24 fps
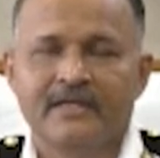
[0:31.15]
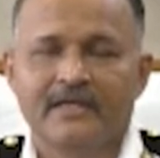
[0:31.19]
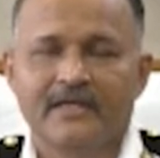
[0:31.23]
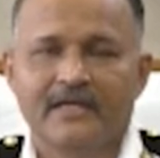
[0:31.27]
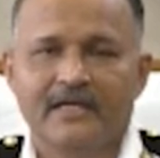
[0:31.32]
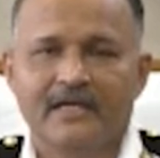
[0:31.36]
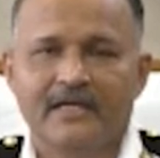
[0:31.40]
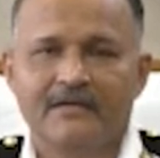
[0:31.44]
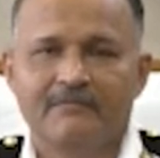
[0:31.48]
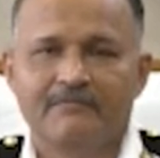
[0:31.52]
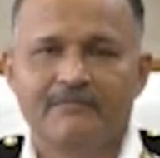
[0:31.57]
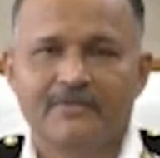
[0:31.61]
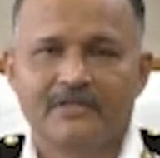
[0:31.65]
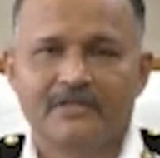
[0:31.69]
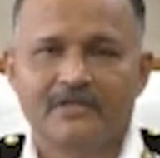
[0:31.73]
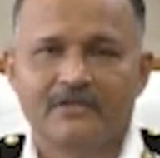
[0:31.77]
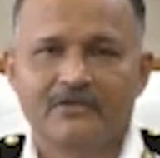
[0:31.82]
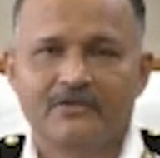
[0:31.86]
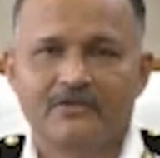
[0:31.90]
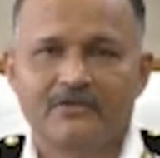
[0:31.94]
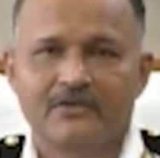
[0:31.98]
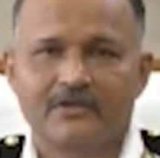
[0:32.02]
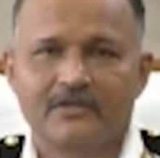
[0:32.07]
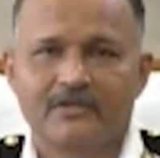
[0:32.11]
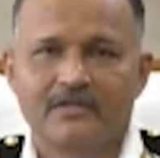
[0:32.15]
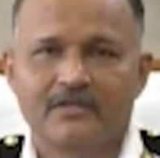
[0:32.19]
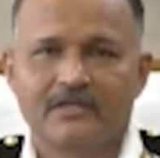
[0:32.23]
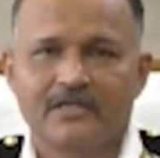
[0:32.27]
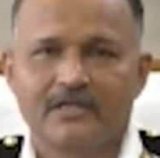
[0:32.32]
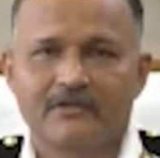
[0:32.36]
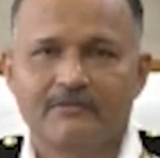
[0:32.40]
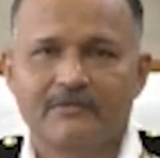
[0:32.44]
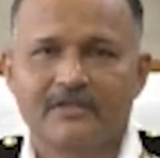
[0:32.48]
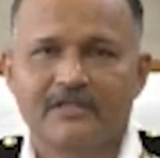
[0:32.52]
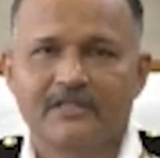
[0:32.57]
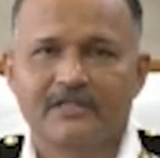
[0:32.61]
and brotherhood
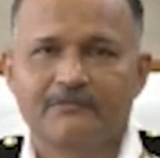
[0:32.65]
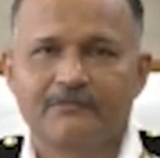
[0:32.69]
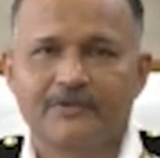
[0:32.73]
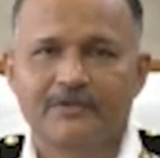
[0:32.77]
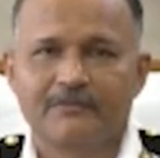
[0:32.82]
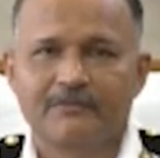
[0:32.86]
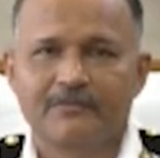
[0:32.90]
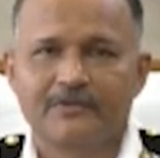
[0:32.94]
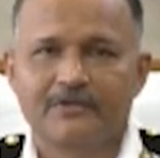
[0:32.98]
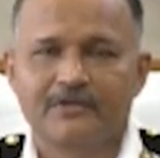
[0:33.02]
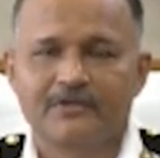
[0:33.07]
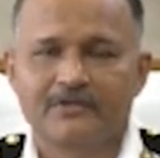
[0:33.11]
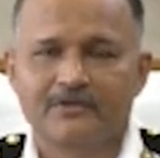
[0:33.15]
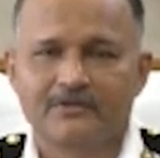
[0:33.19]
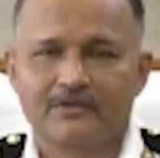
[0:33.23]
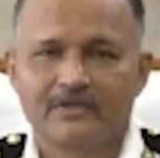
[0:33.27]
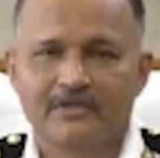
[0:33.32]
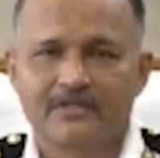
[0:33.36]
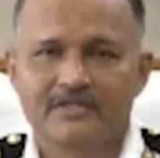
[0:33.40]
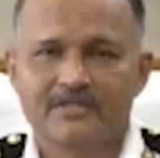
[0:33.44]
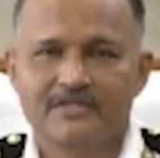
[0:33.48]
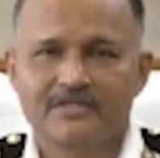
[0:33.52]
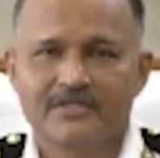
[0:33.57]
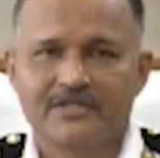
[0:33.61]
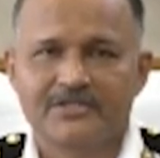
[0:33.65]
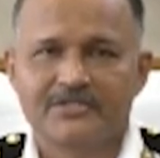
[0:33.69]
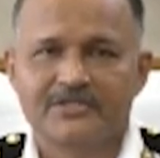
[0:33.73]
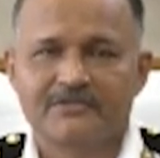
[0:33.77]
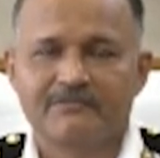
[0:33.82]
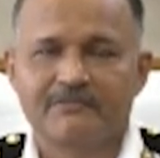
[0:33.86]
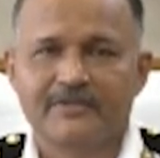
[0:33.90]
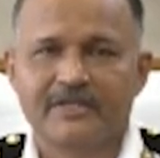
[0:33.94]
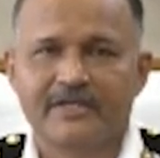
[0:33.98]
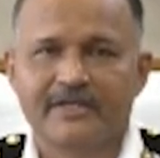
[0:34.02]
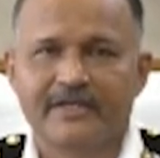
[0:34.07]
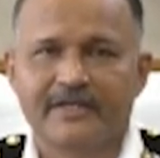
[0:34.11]
among the people towards
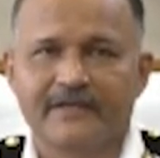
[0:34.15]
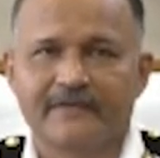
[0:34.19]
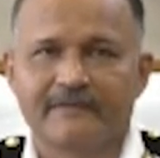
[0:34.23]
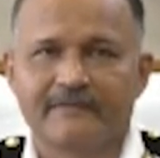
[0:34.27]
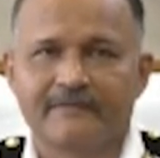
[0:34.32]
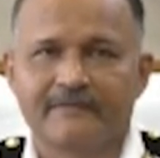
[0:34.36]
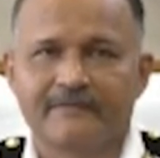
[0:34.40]
nation building.